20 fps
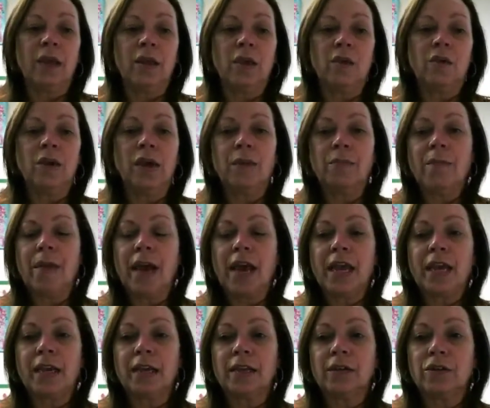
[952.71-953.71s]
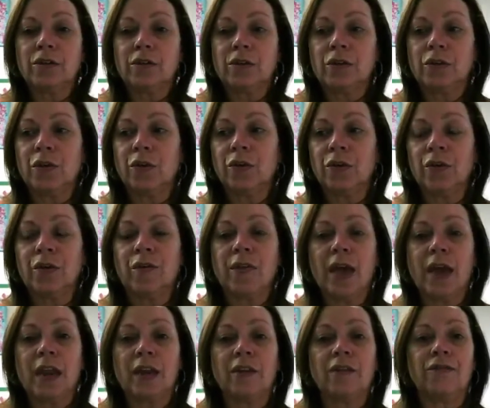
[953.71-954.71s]
You can make certain
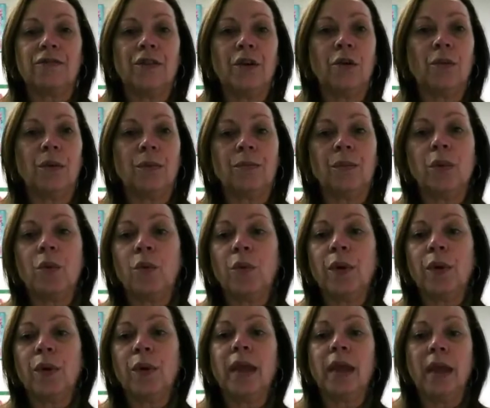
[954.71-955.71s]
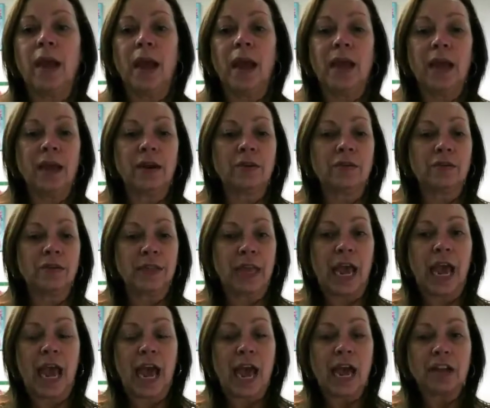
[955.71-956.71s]
that if your employee handles
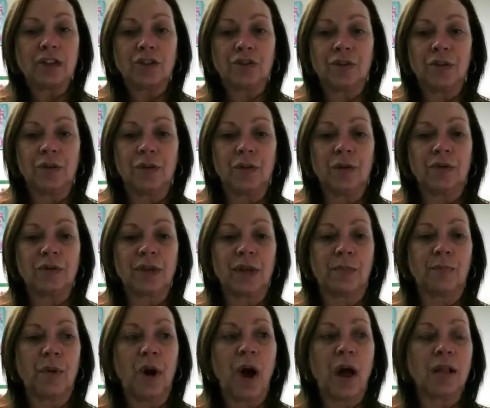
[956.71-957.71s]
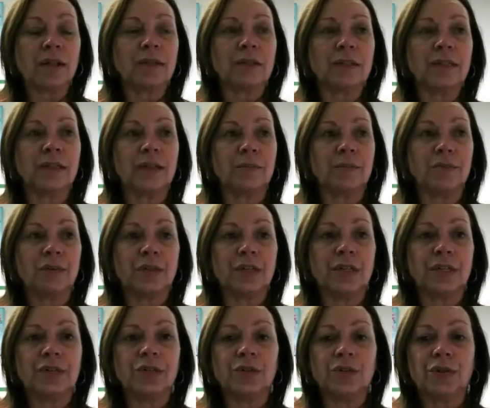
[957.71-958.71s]
cash, that there's a policy and
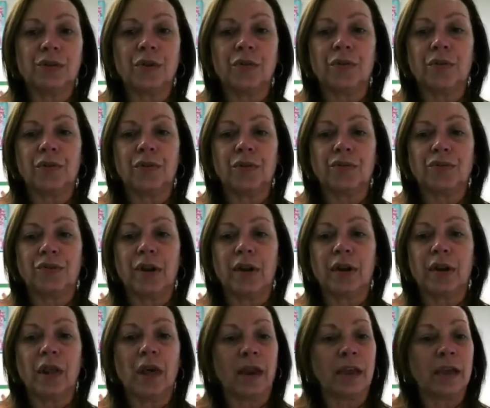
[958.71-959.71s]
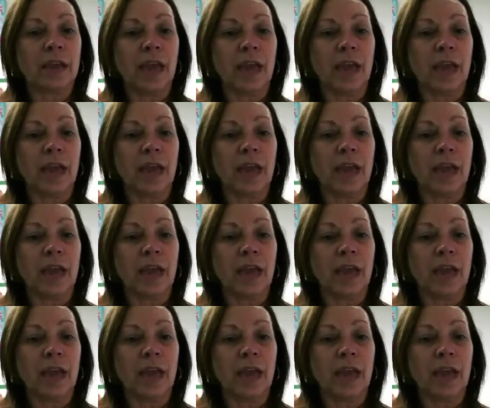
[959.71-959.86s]
procedure so that there's not a lot of